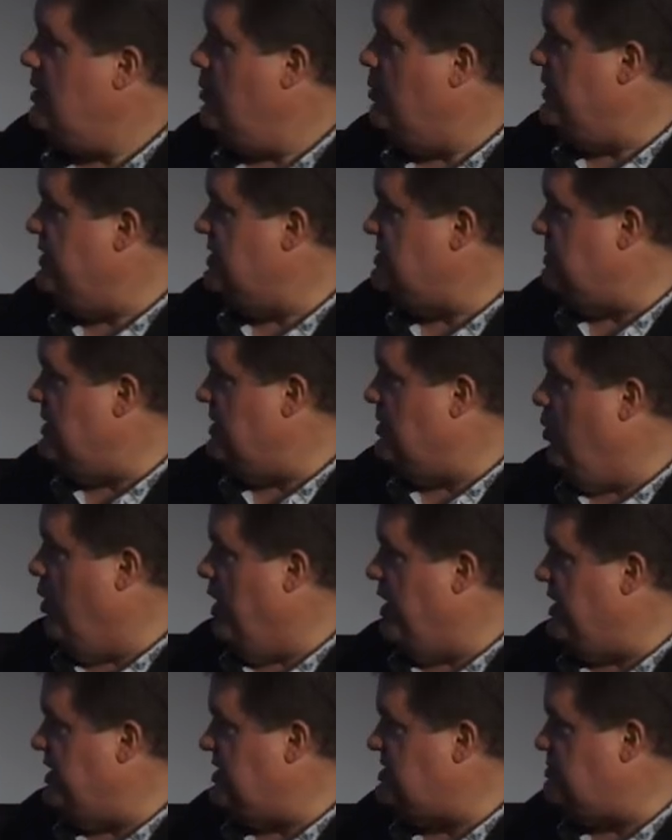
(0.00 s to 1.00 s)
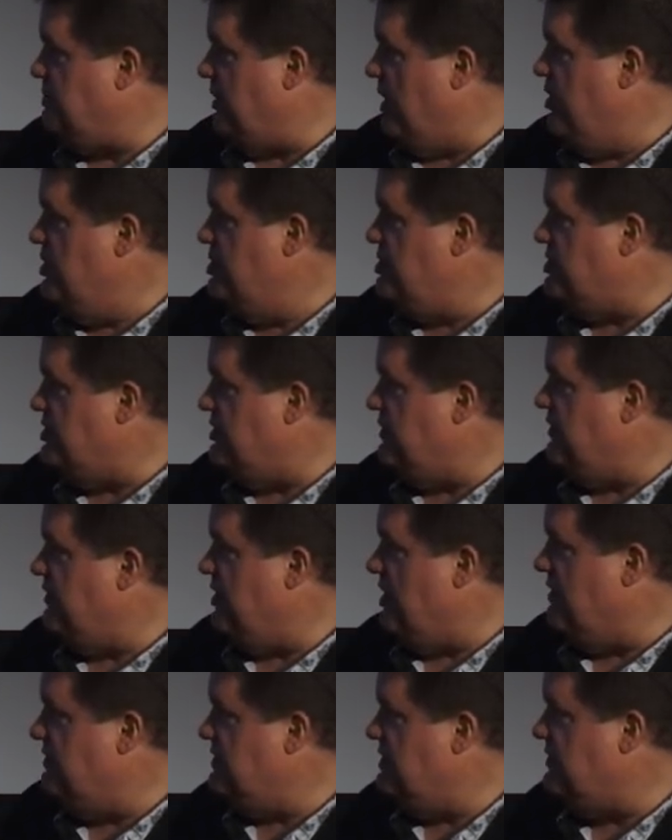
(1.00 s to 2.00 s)
when there's been quite an explosion
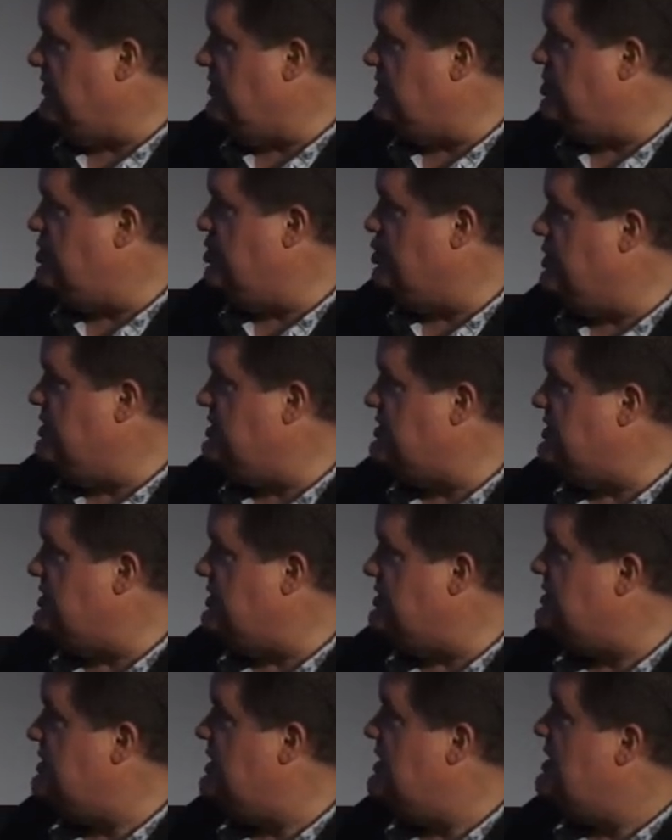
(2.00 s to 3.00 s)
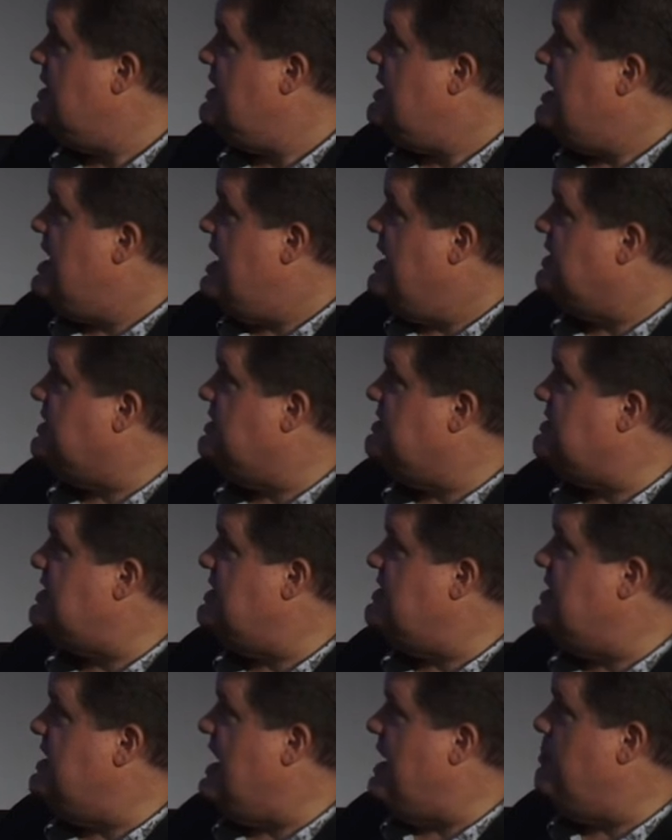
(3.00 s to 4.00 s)
of different choices. And you can
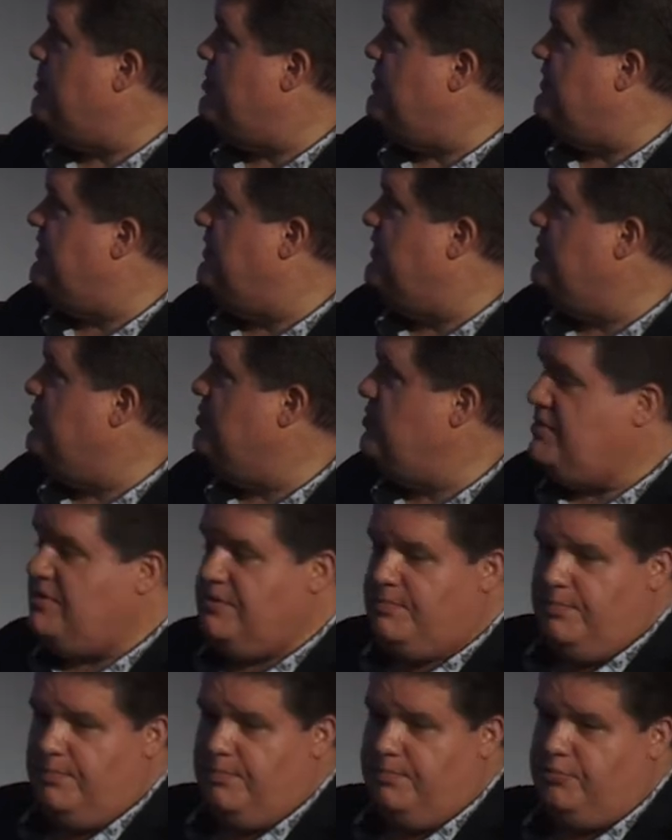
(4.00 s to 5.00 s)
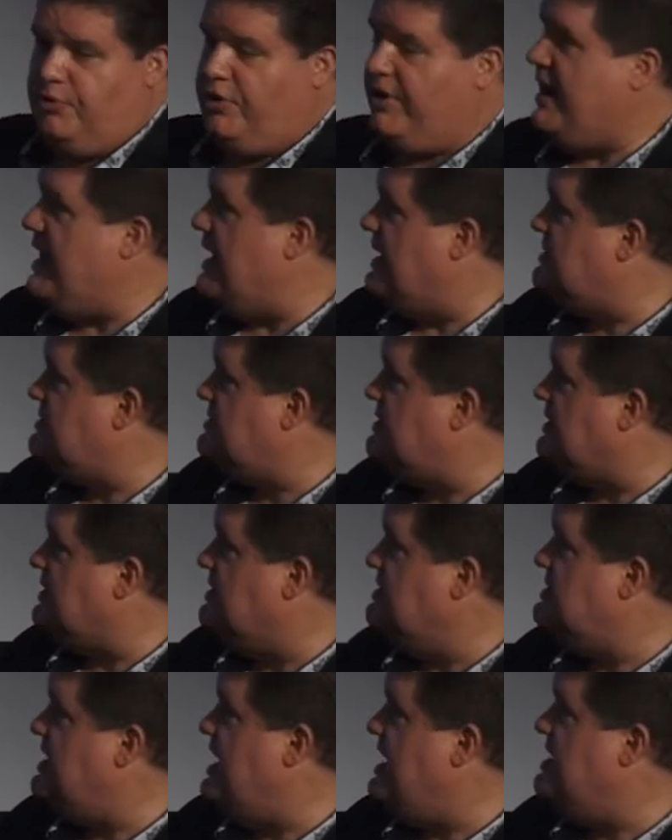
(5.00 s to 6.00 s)
see the number of food products that
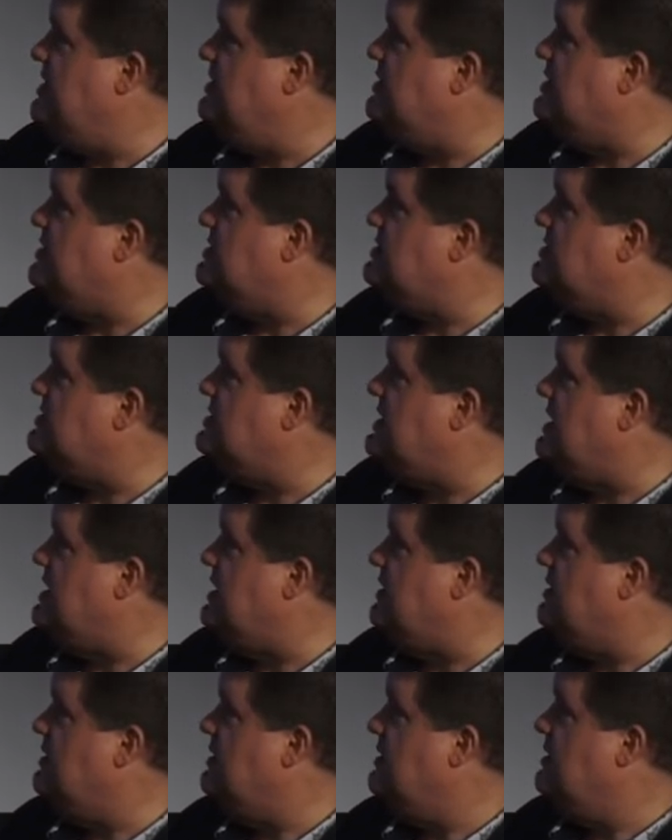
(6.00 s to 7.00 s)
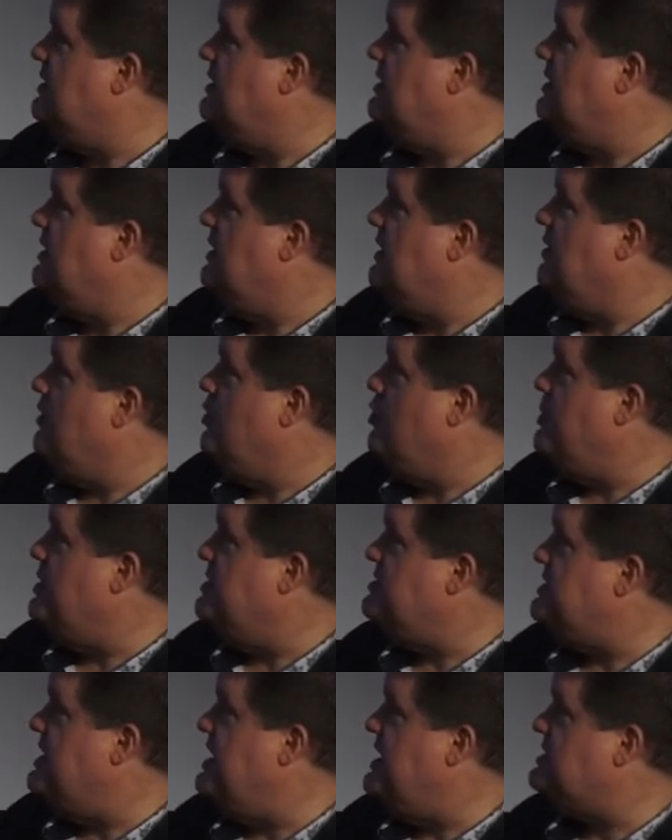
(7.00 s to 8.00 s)
contain these is getting
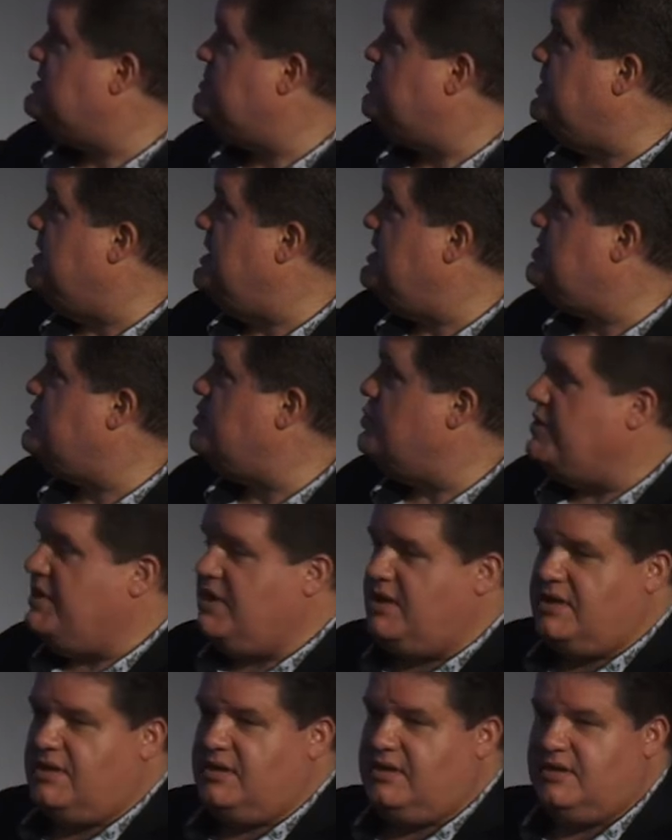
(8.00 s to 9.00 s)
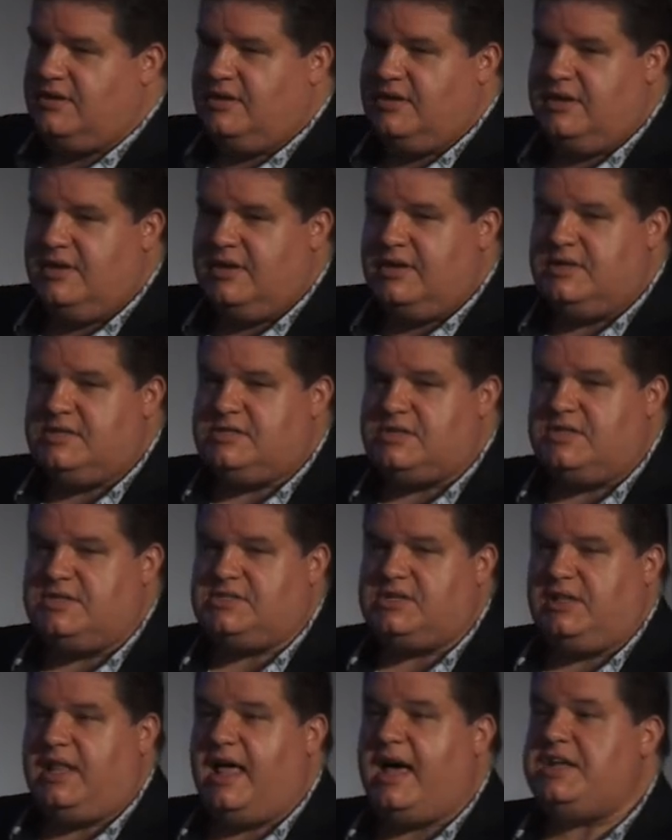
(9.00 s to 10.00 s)
almost exponential here. So
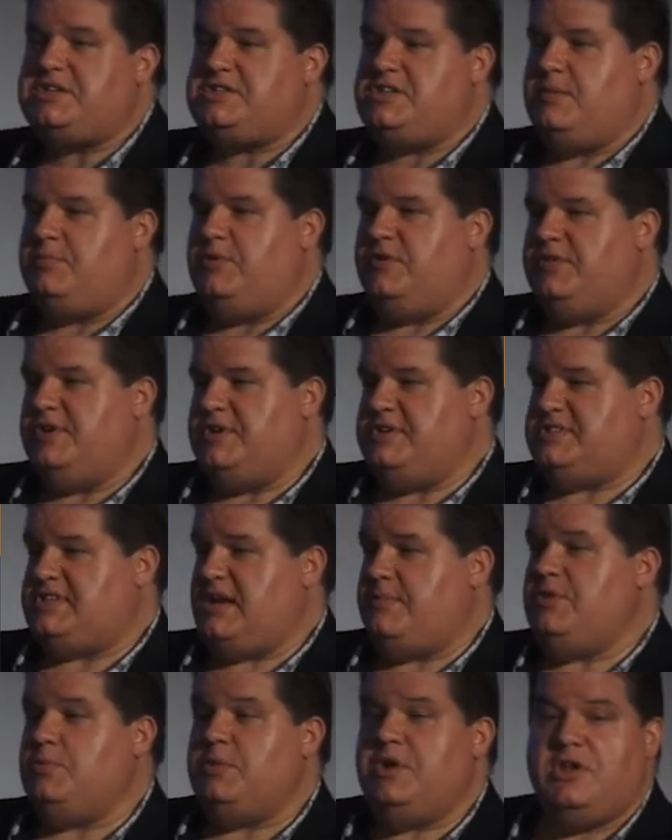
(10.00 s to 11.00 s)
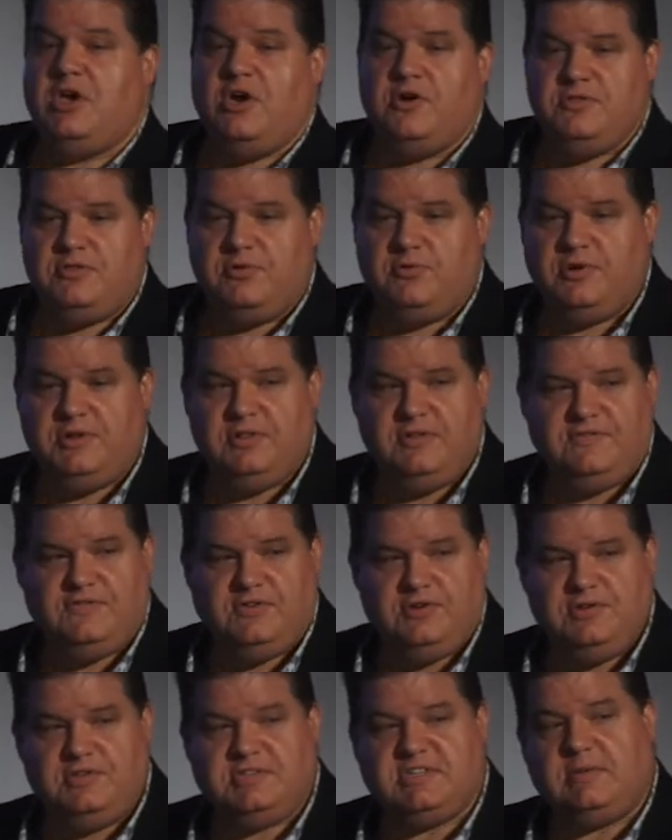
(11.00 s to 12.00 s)
there's a large number of these, some that we know that are in the
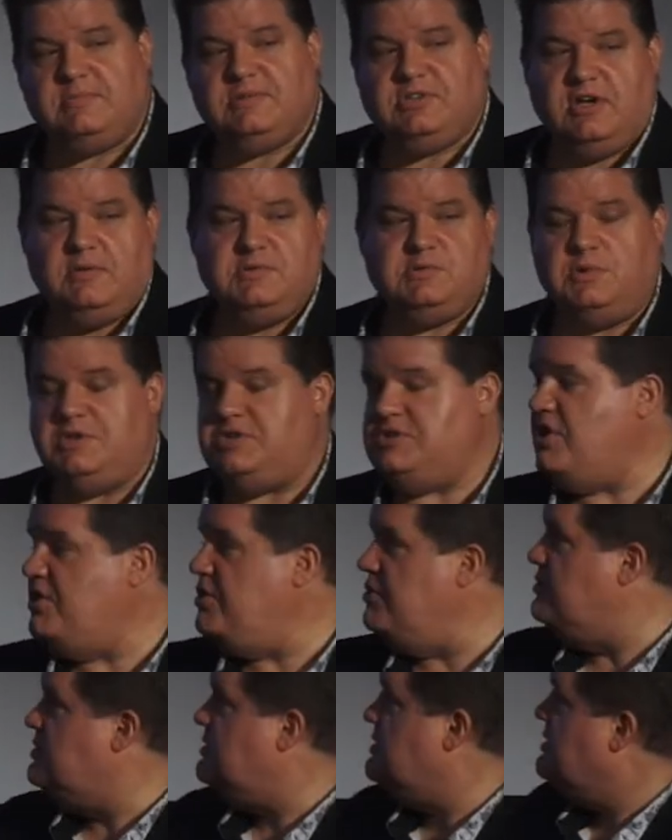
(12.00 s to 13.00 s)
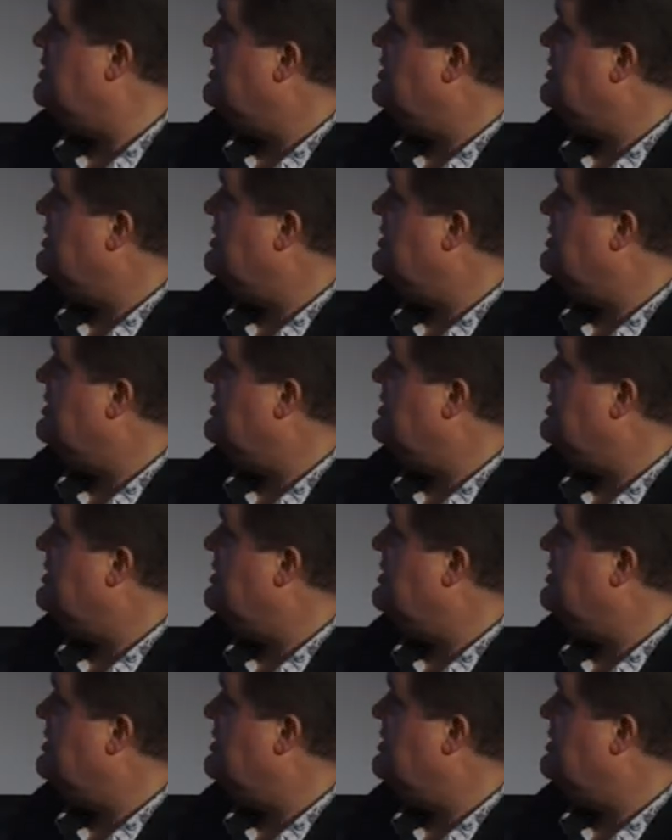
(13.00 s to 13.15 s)
food, sometimes we don't.